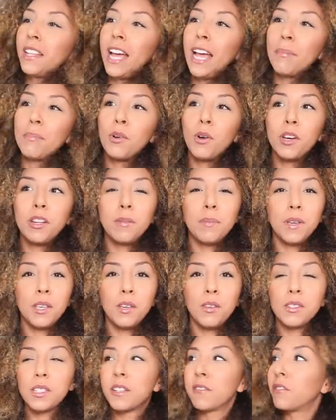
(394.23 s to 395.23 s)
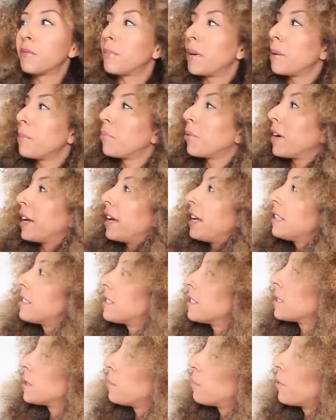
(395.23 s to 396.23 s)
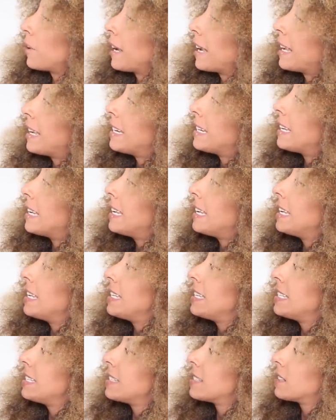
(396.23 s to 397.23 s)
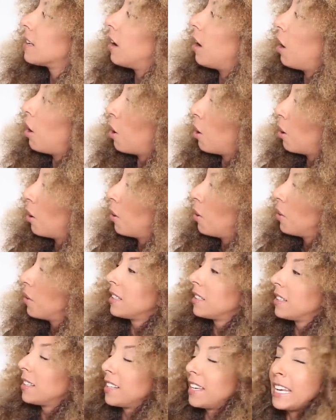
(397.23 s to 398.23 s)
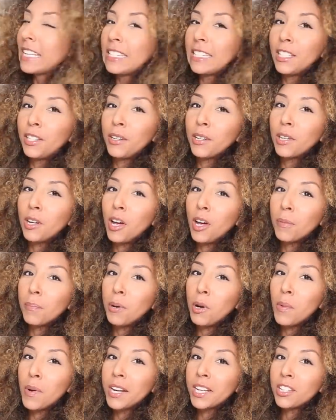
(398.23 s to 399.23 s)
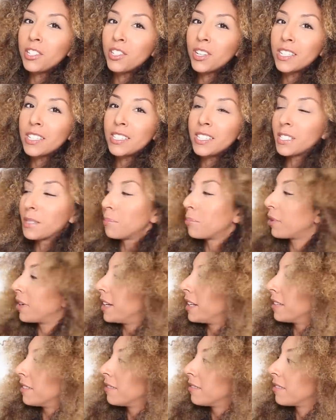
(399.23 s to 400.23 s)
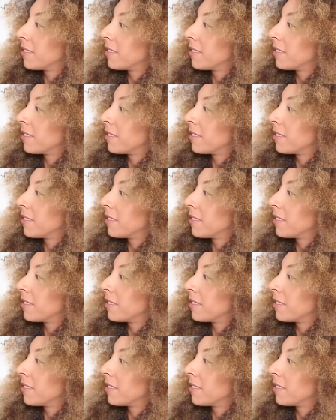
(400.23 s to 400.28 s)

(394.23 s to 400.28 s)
that I'm going to be using for my braids. This brand is, oh, it's literally called Poetic Justice Braid.